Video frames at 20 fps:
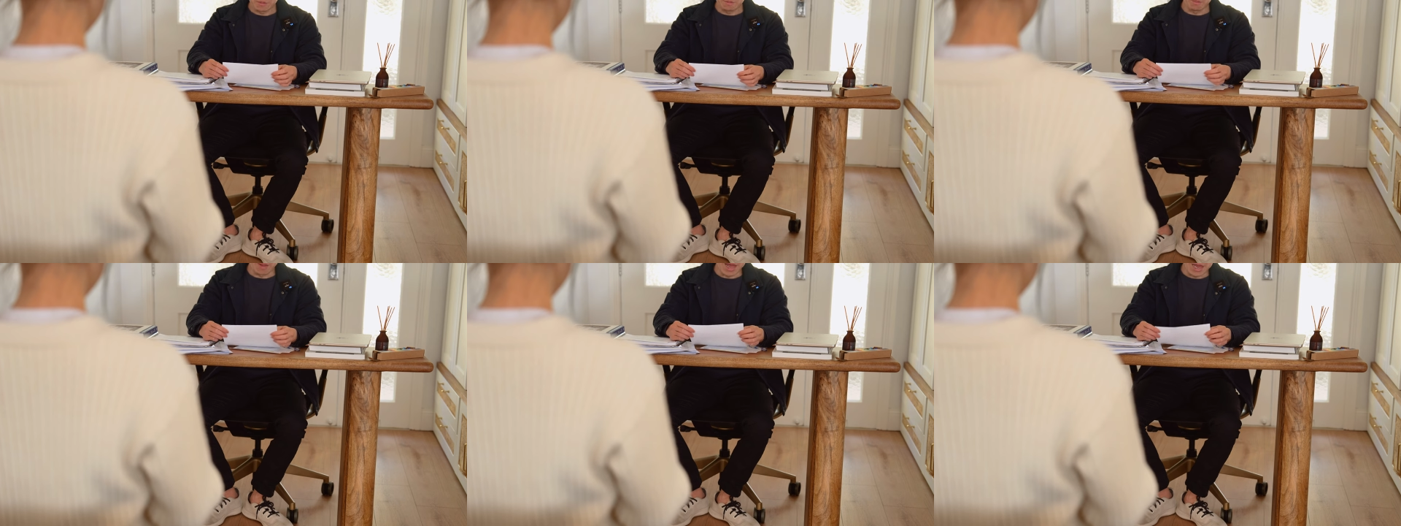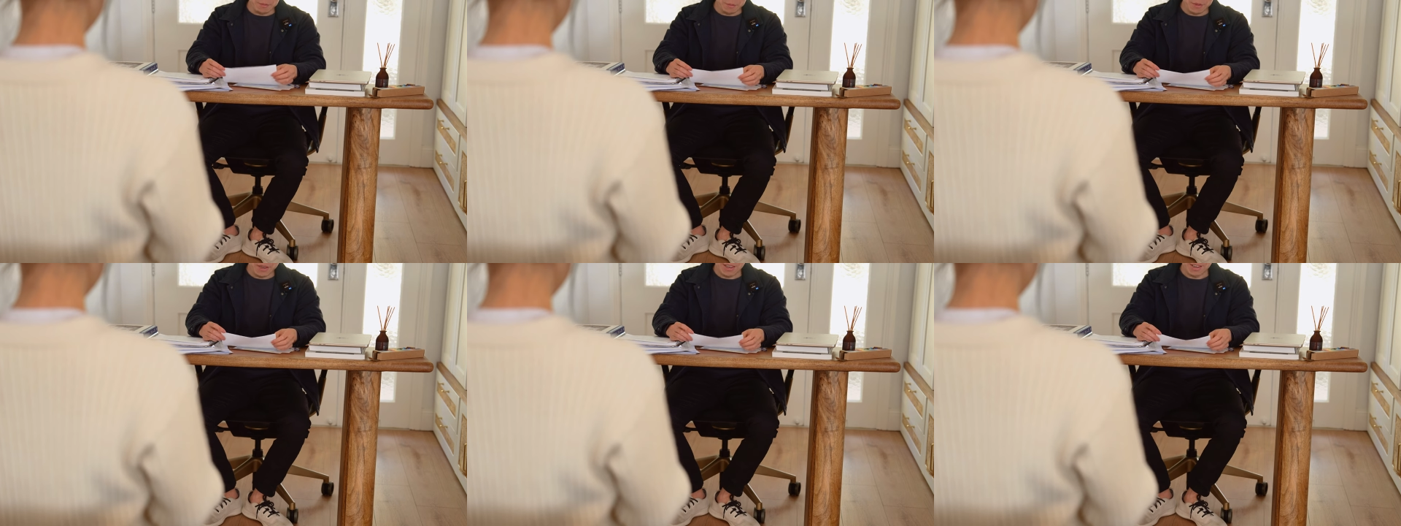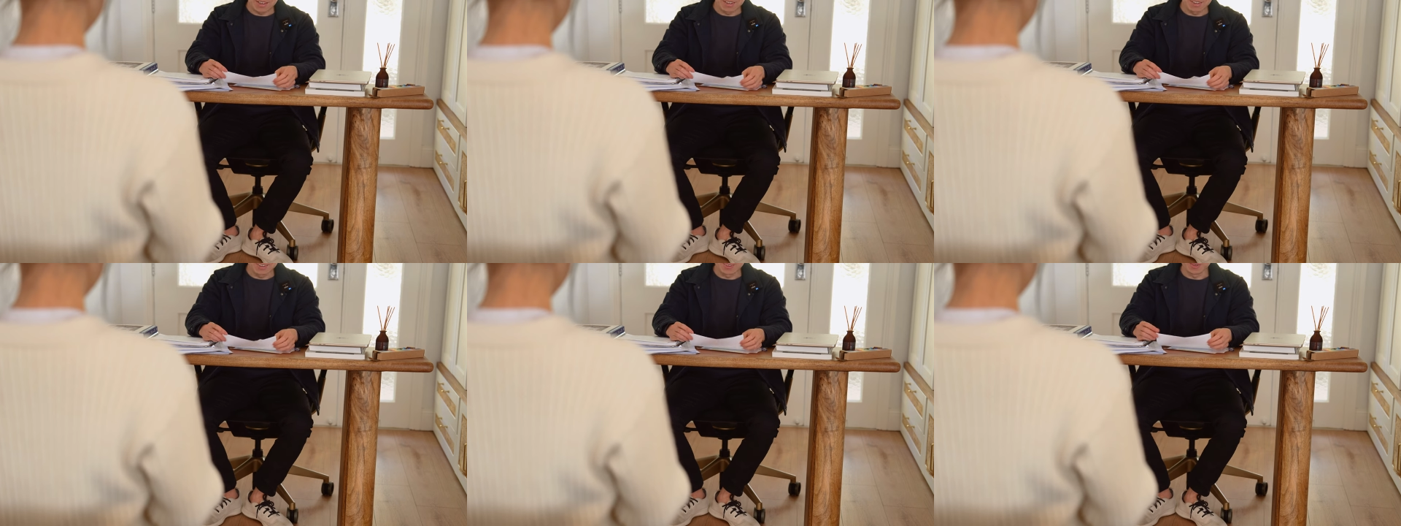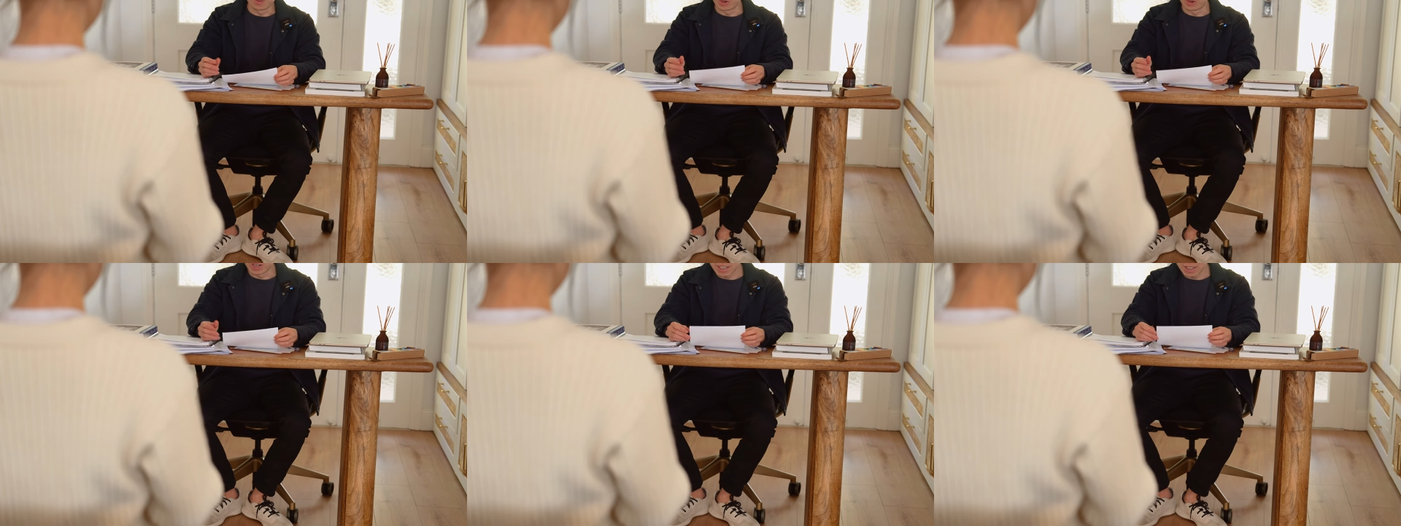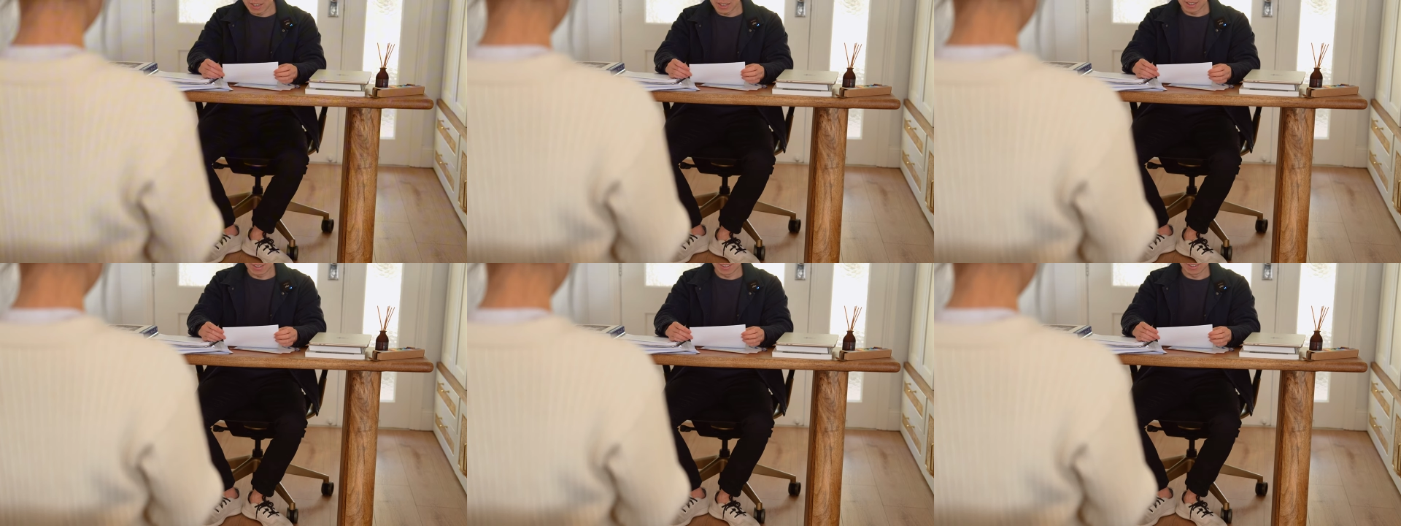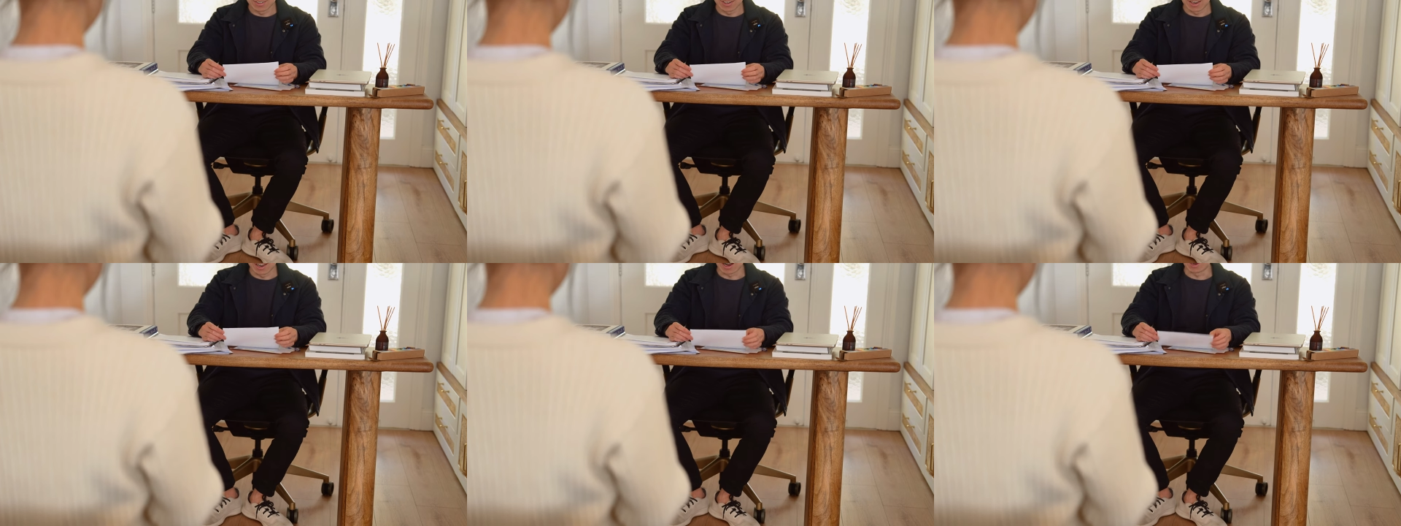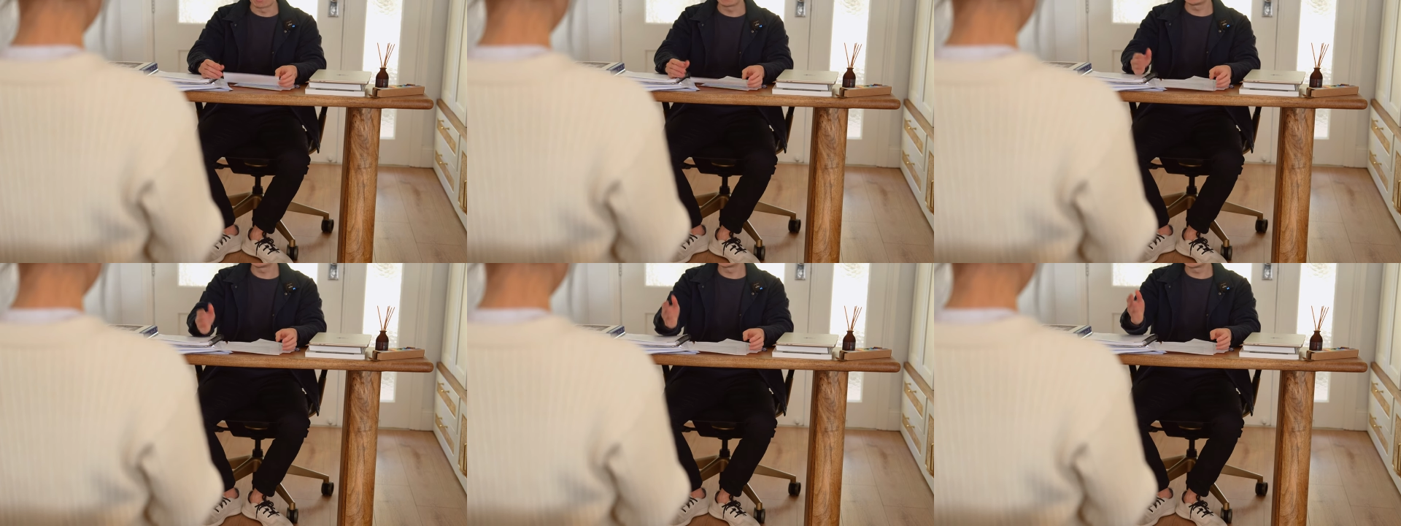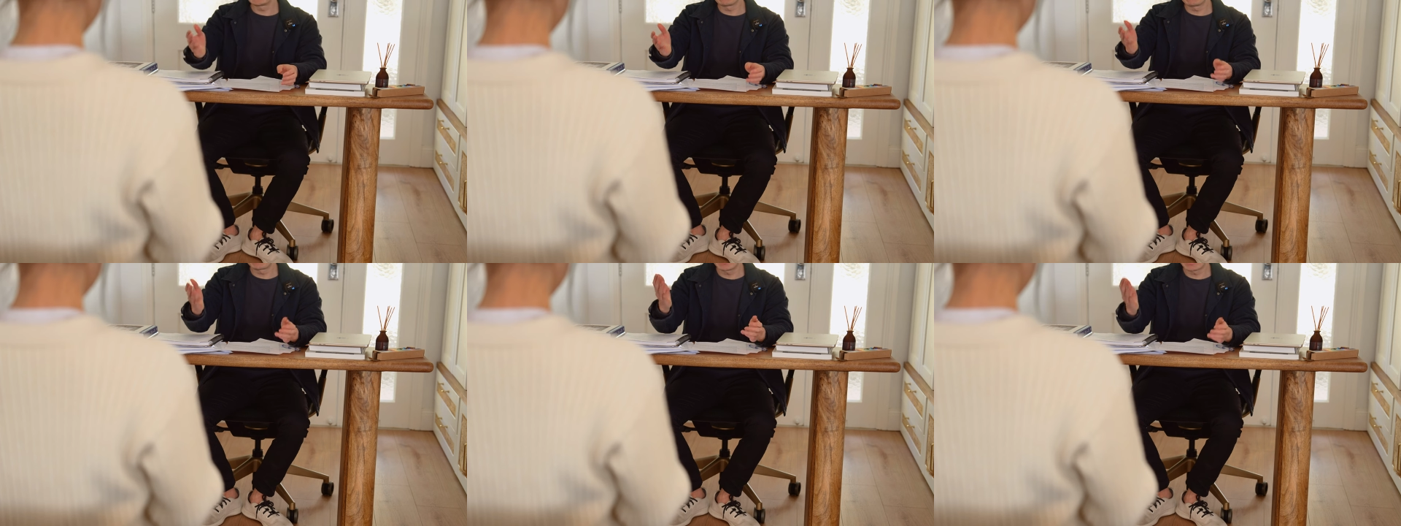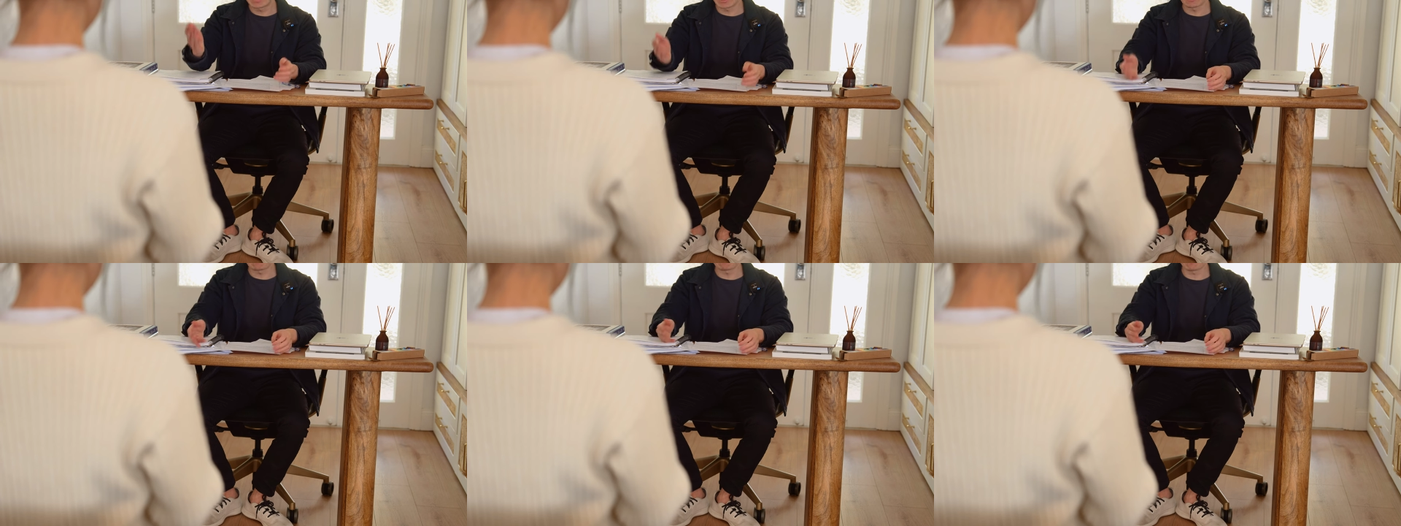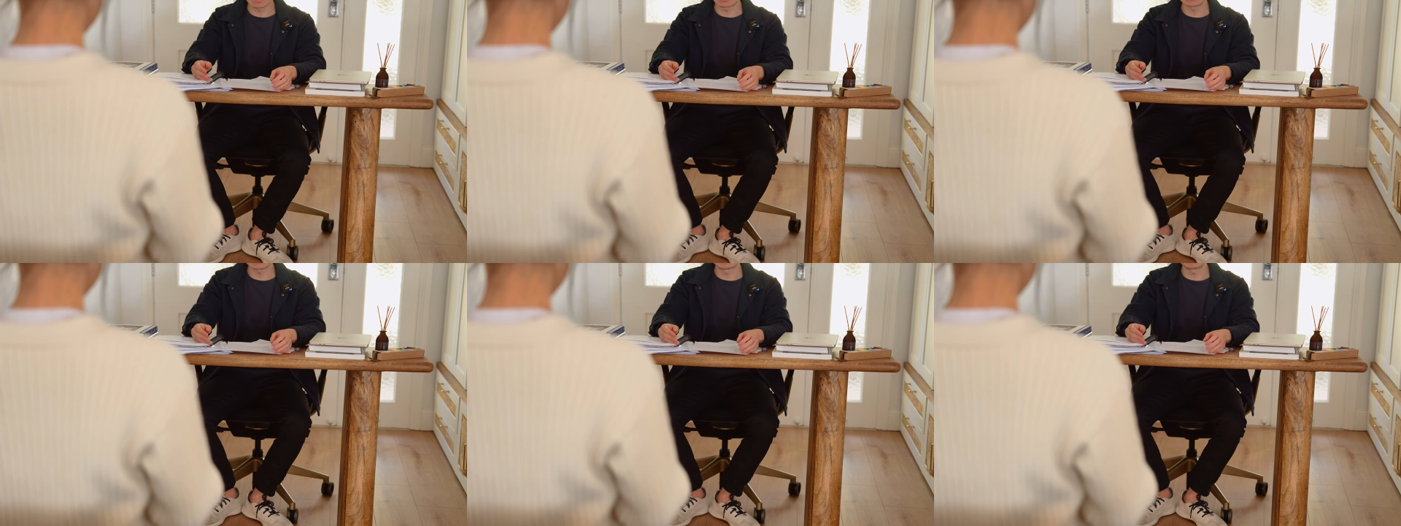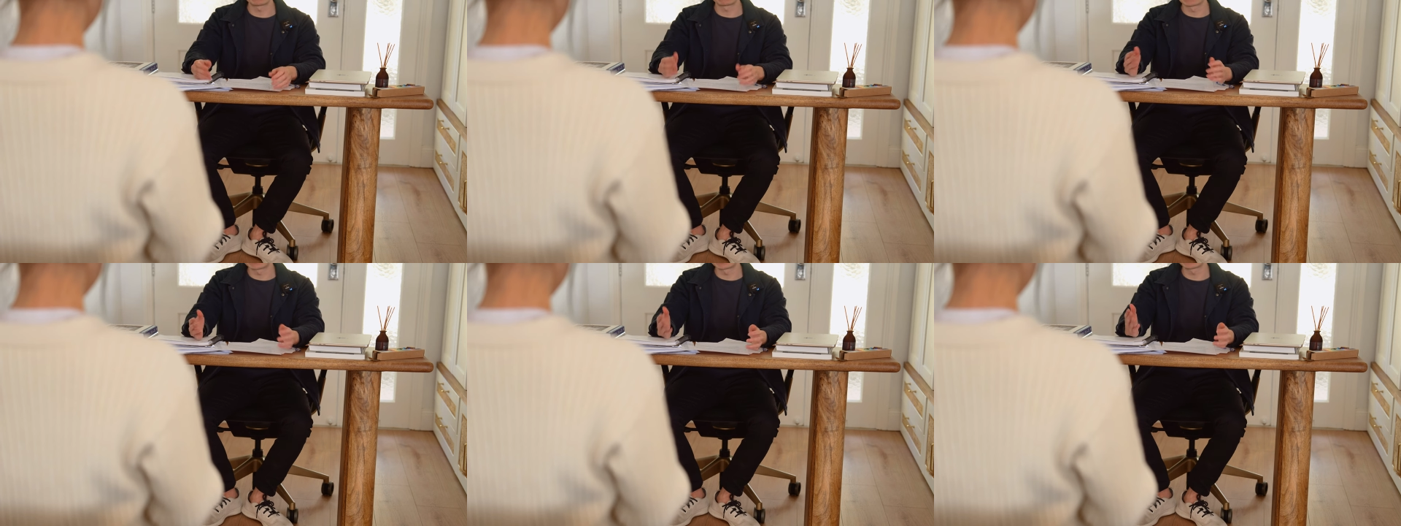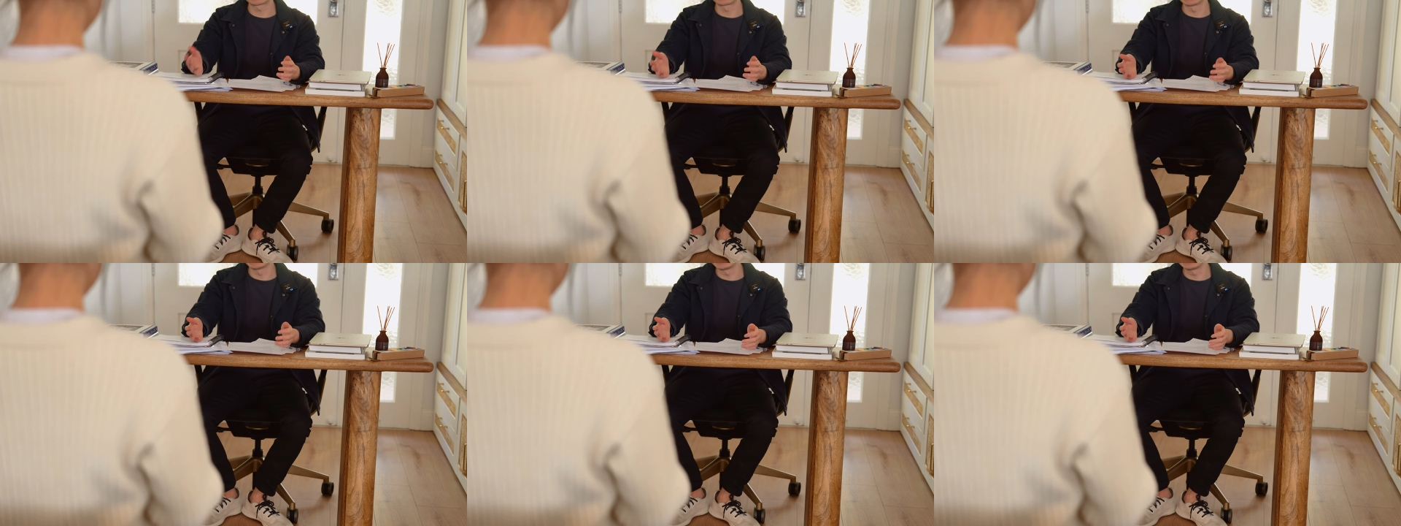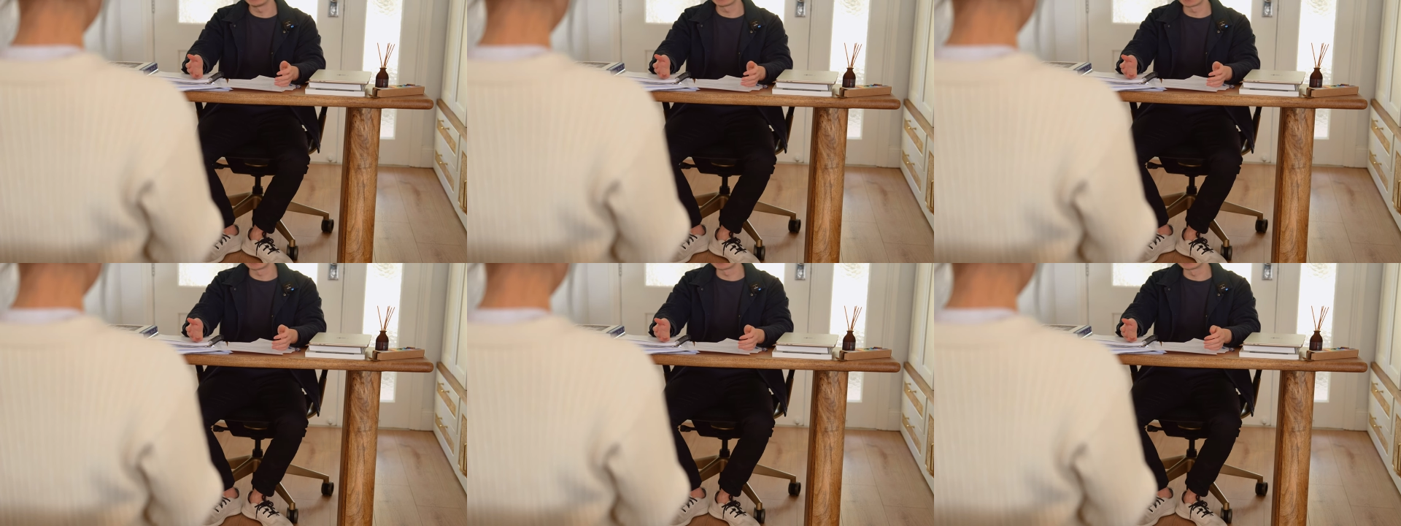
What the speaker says: (no speaker visible)